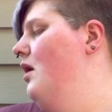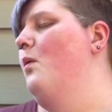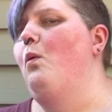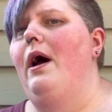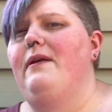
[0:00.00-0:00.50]

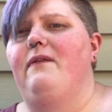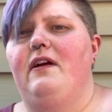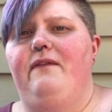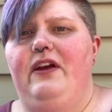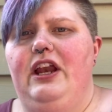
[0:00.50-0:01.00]
One for
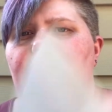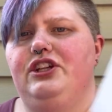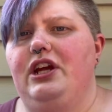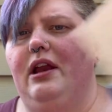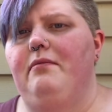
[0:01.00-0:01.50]
a
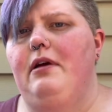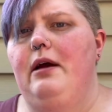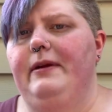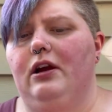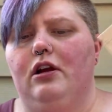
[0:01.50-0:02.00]
finish, and
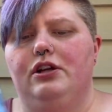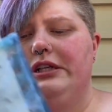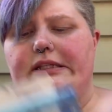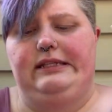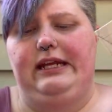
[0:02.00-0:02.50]
probably her
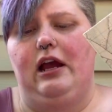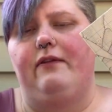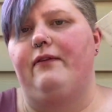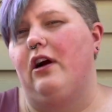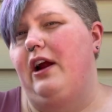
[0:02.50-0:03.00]
just to see how
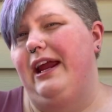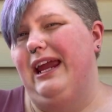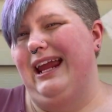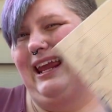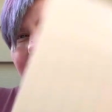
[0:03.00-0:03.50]
far I
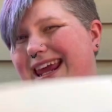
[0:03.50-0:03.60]
can